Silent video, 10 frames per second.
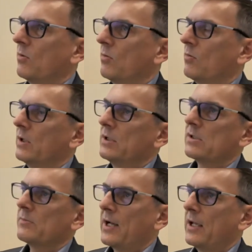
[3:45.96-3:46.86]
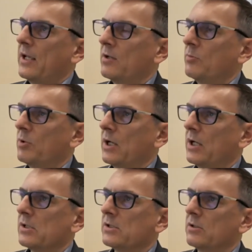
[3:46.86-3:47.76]
what does my
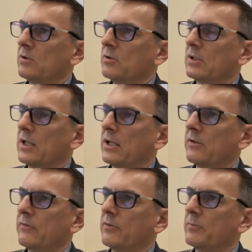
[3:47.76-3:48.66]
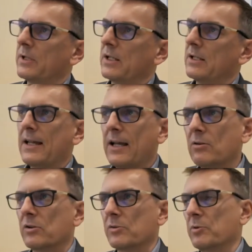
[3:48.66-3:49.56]
enterprise look like from an
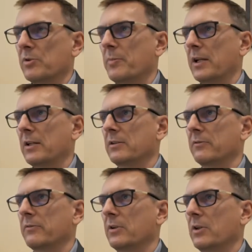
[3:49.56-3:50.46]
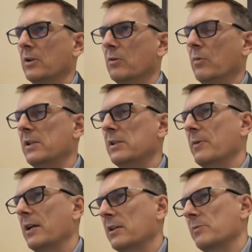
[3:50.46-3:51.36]
attacker's perspective? What does
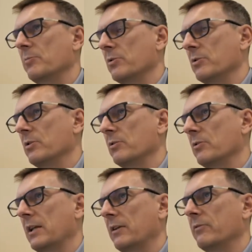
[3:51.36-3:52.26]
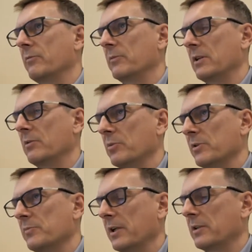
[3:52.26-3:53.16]
my exposure look like from their
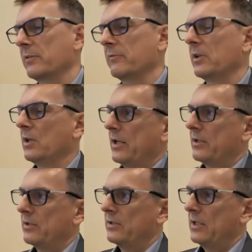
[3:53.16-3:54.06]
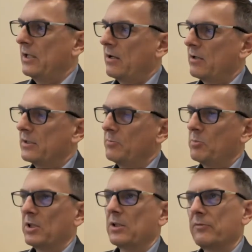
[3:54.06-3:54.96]
perspective? And they are
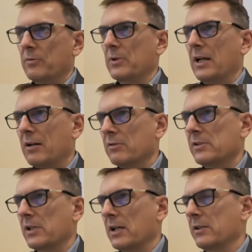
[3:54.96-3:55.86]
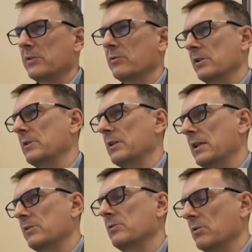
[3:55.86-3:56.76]
typically from the outside, so it's the
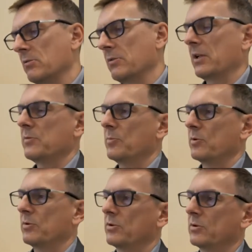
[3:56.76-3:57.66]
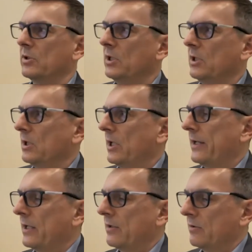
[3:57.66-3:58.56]
external exposure.
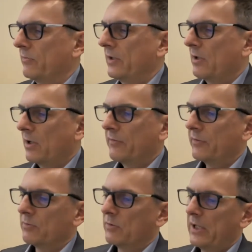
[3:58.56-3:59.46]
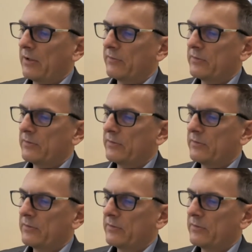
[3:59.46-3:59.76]
And then very often we have